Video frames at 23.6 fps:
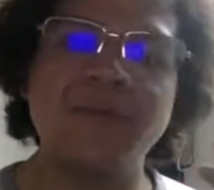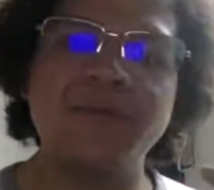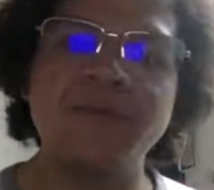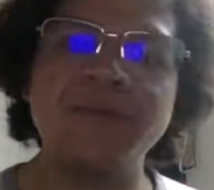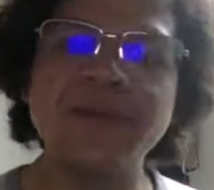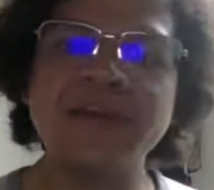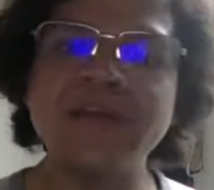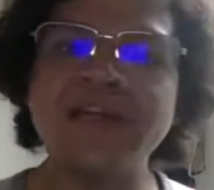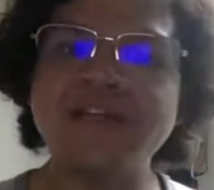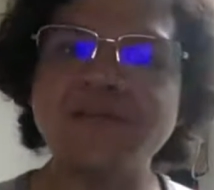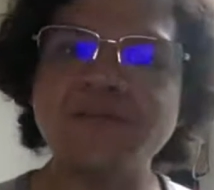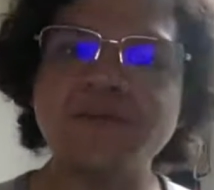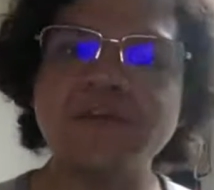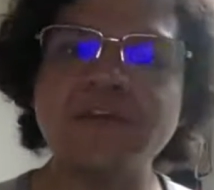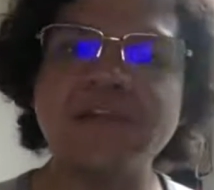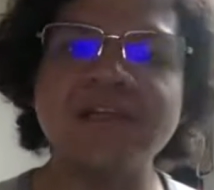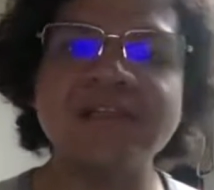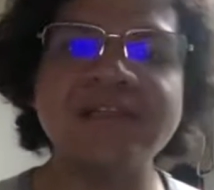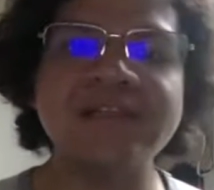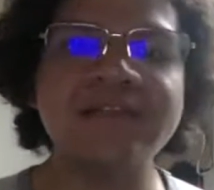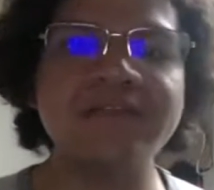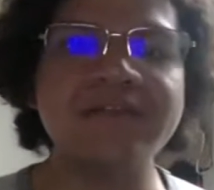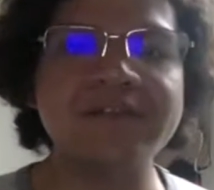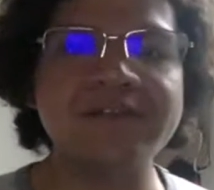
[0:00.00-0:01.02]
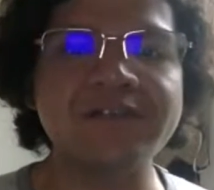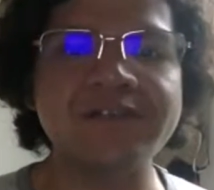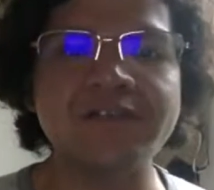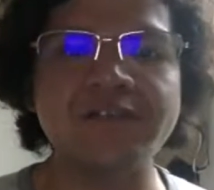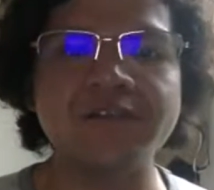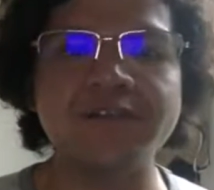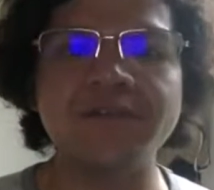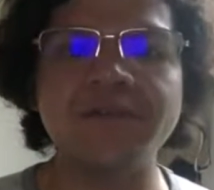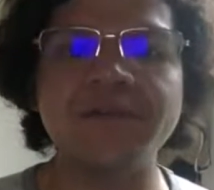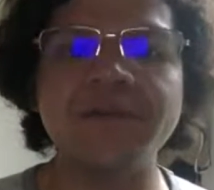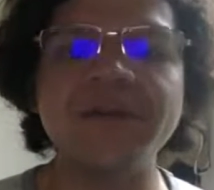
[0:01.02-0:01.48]
Please leave us
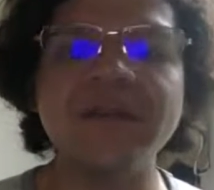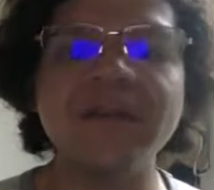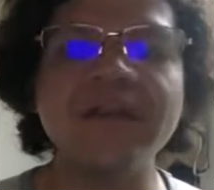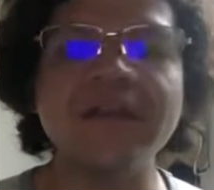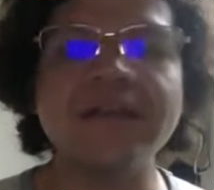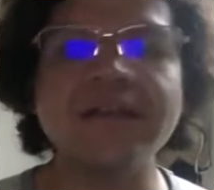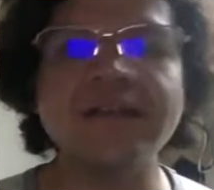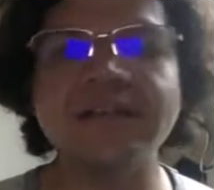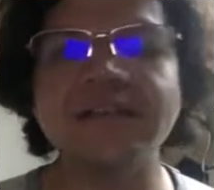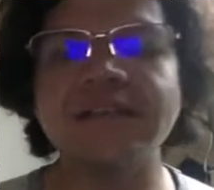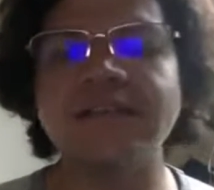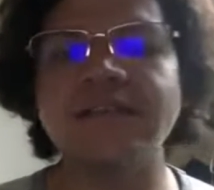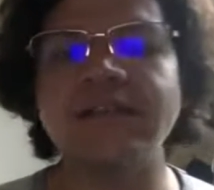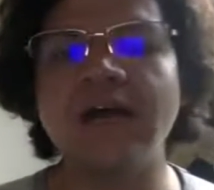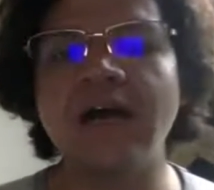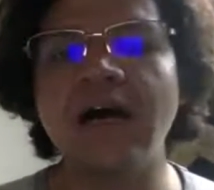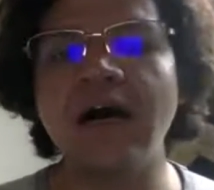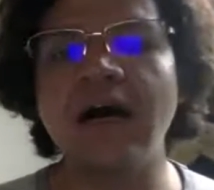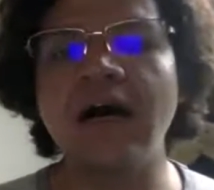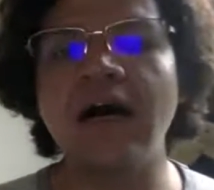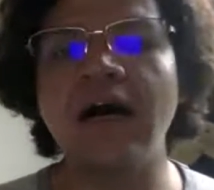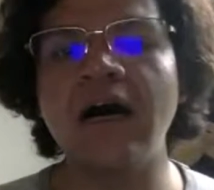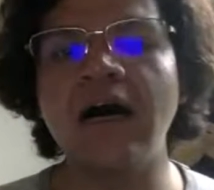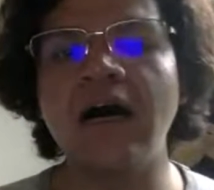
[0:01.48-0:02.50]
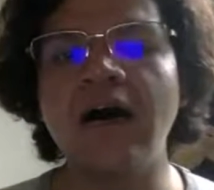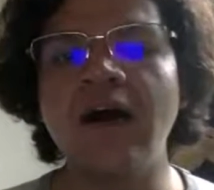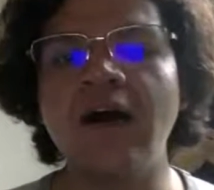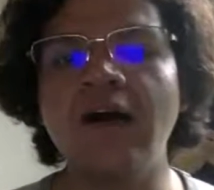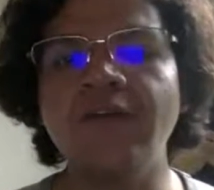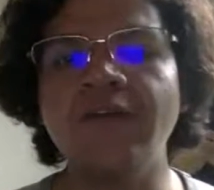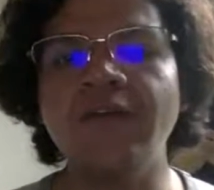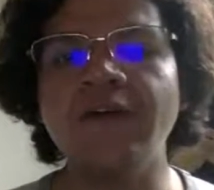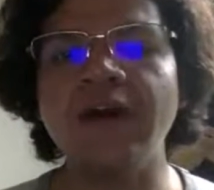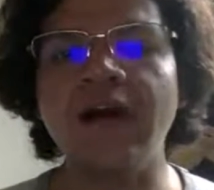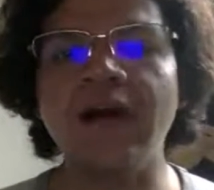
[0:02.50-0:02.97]
your opinions
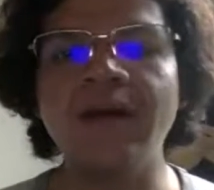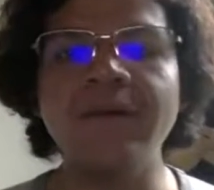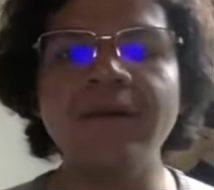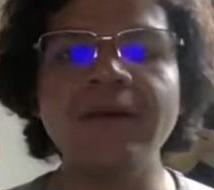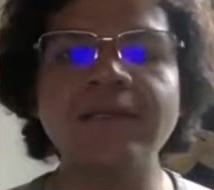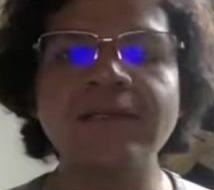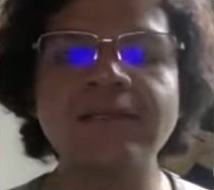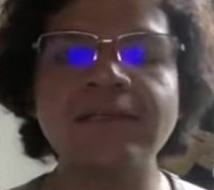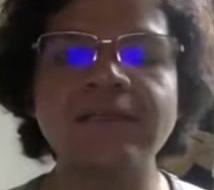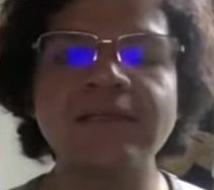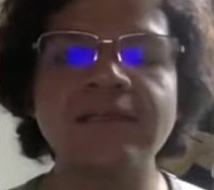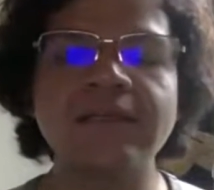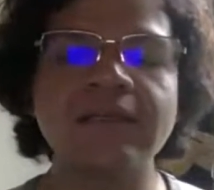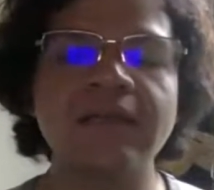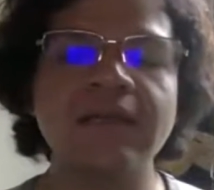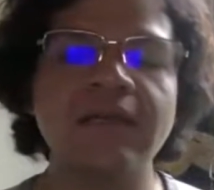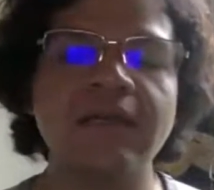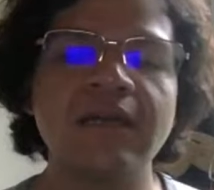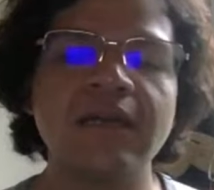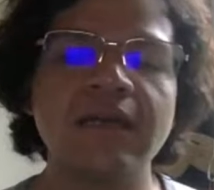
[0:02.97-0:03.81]
on the comments.